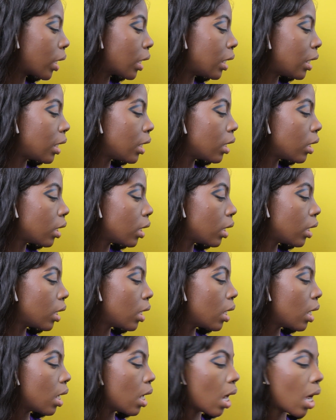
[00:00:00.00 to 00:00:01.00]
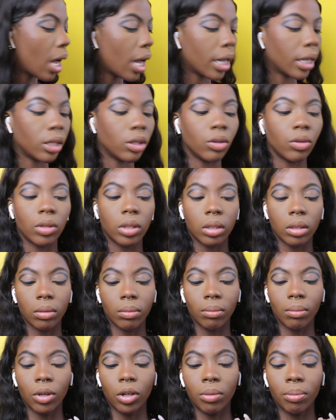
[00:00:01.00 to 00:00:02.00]
concealer, I use
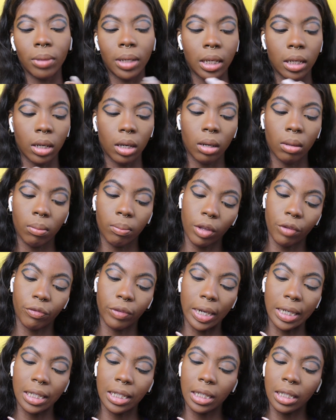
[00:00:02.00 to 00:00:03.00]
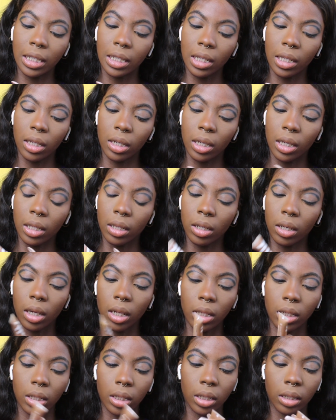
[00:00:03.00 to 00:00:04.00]
Milk Makeup Flex Concealer in the
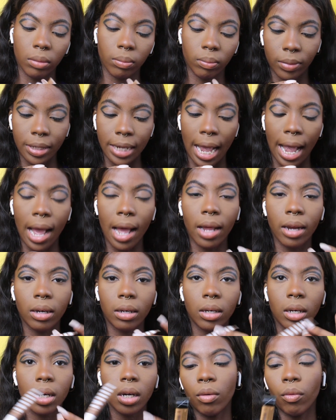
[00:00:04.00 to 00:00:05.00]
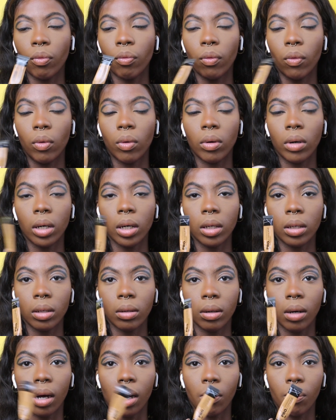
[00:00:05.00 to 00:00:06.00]
color Tan, and for
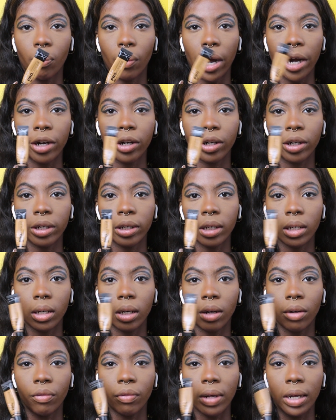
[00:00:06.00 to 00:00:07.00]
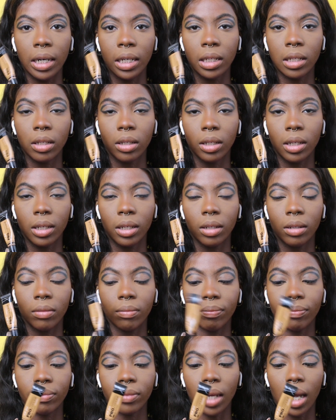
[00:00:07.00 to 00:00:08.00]
a brighter effect,
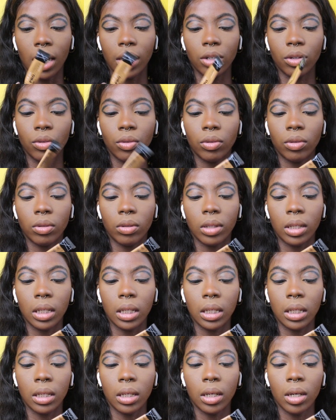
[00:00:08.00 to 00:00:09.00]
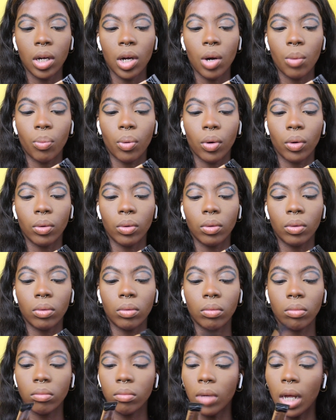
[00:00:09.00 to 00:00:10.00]
I use the
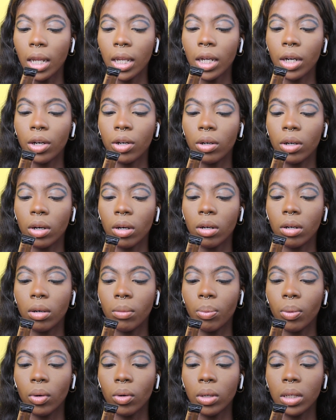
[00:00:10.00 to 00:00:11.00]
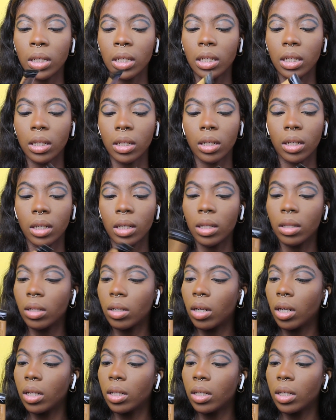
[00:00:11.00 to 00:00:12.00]
LA Girl Pro Concealer in
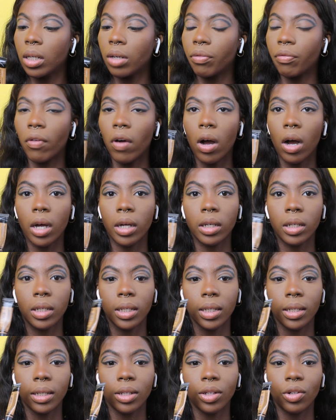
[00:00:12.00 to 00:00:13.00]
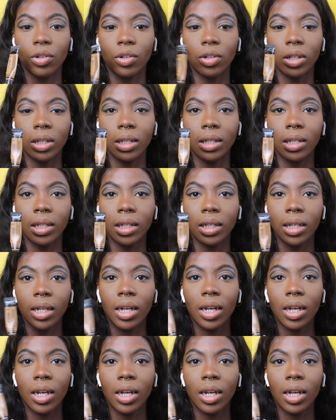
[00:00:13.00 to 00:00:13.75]
the color Fawn because she's